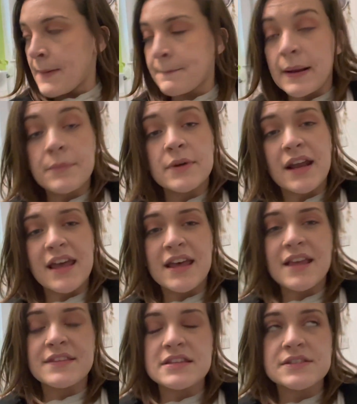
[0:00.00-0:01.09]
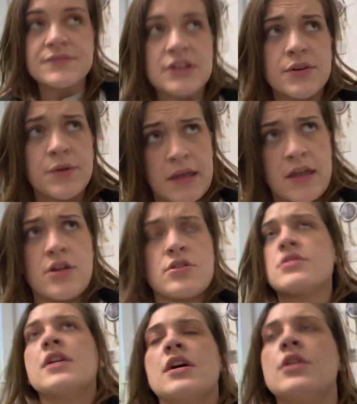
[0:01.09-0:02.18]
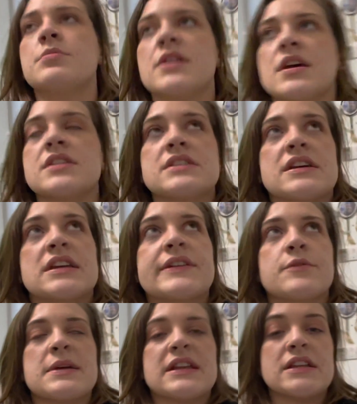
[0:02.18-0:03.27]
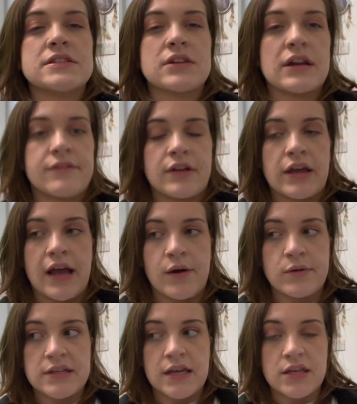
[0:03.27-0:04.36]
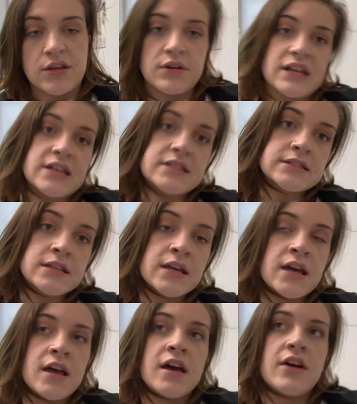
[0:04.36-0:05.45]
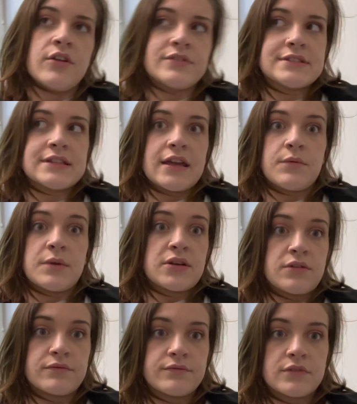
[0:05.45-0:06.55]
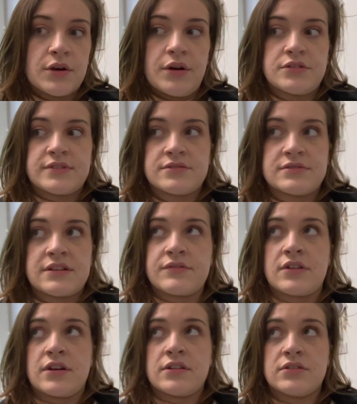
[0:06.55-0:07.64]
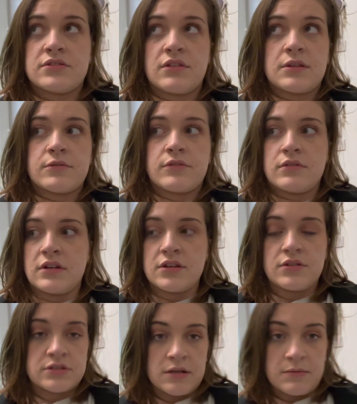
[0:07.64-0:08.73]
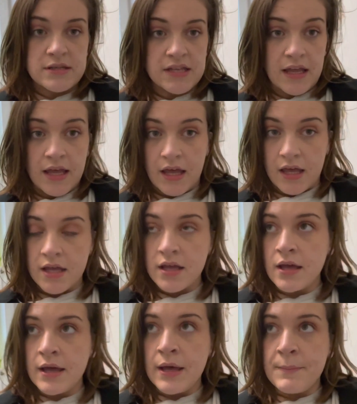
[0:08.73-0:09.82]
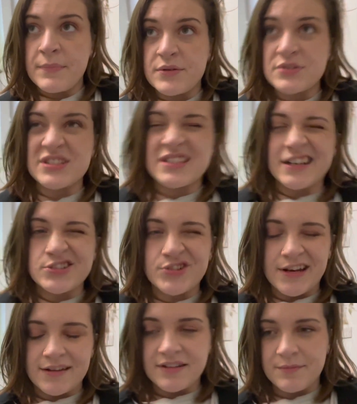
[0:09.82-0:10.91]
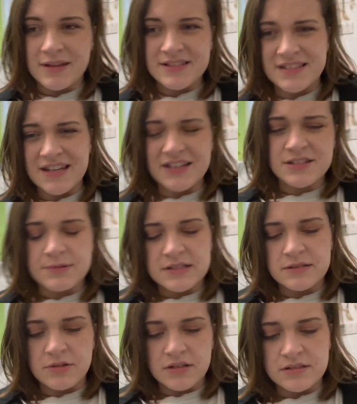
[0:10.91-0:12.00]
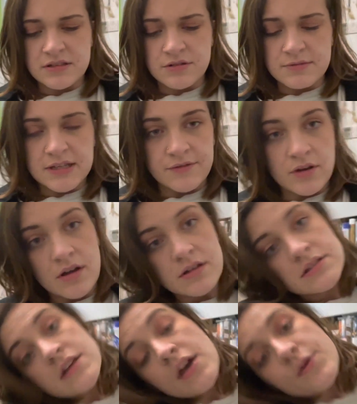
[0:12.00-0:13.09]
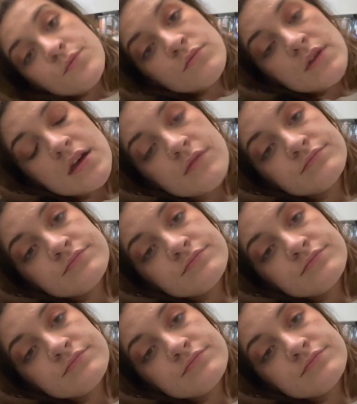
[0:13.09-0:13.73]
But I'm gonna end this video here. I hope you liked it, give you a bit of an insight of like how a day at uni is. Obviously, we don't go out to restaurants every night, don't get me wrong, like usually I make tea here. But it was just like a treat. And plus, didn't actually spend any money because I used my gift card, so yeah.